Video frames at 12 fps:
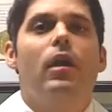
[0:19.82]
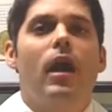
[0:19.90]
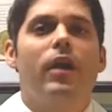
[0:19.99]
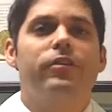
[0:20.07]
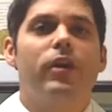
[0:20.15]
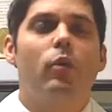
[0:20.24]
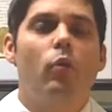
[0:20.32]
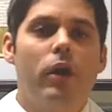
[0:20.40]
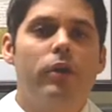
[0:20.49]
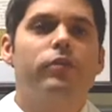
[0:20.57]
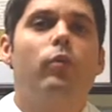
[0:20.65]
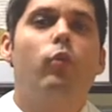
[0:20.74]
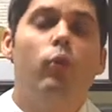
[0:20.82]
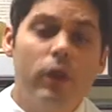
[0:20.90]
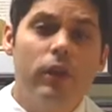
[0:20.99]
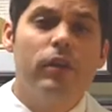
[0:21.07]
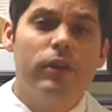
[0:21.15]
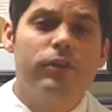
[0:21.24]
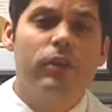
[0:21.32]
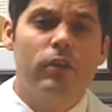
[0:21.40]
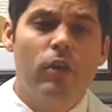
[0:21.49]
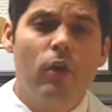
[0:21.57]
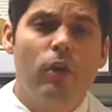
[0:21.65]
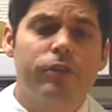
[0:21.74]
I say, what are some realistic
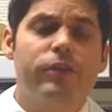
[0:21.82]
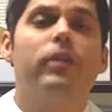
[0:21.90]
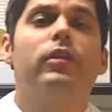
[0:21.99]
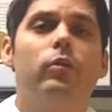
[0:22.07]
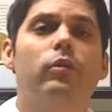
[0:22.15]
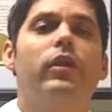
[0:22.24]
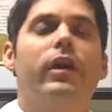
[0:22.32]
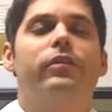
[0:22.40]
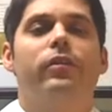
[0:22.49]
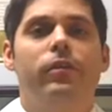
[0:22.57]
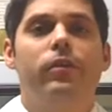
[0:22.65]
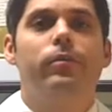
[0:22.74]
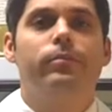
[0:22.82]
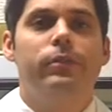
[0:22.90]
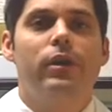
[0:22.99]
goals that you would like to do?